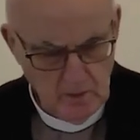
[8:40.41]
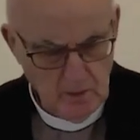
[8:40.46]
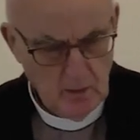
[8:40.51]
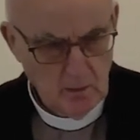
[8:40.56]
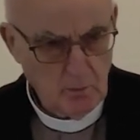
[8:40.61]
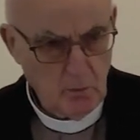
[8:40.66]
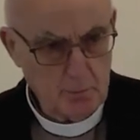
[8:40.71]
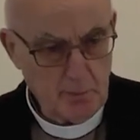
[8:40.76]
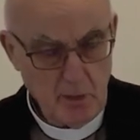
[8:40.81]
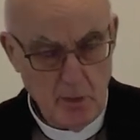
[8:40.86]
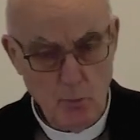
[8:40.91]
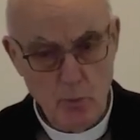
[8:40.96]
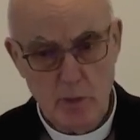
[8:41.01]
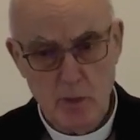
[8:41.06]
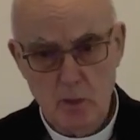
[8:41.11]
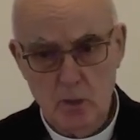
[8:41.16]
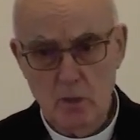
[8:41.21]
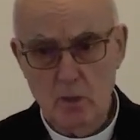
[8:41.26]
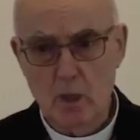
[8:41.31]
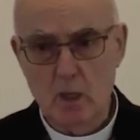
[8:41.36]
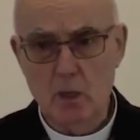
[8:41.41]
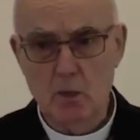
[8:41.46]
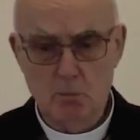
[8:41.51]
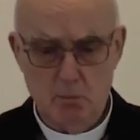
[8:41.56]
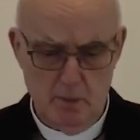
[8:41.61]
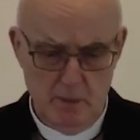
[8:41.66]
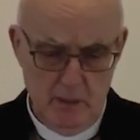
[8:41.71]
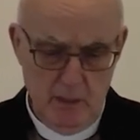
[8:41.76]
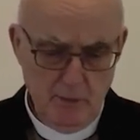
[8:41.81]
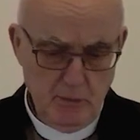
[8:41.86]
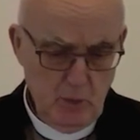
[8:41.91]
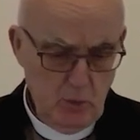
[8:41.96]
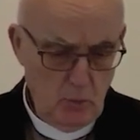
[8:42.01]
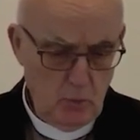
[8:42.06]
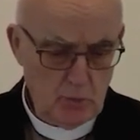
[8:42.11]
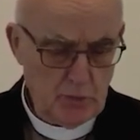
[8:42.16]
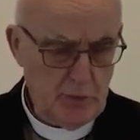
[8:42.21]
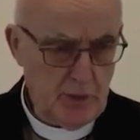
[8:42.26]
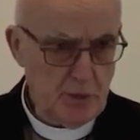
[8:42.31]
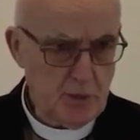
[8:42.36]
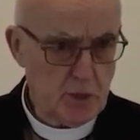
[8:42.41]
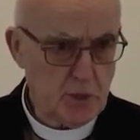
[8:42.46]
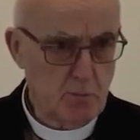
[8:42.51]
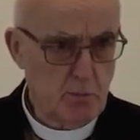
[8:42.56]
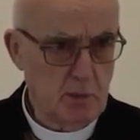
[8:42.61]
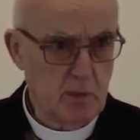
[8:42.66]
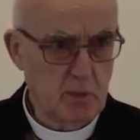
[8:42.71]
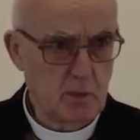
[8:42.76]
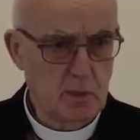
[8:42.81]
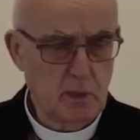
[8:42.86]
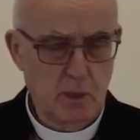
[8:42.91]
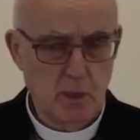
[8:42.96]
But by the way, uh, in the Old Testament,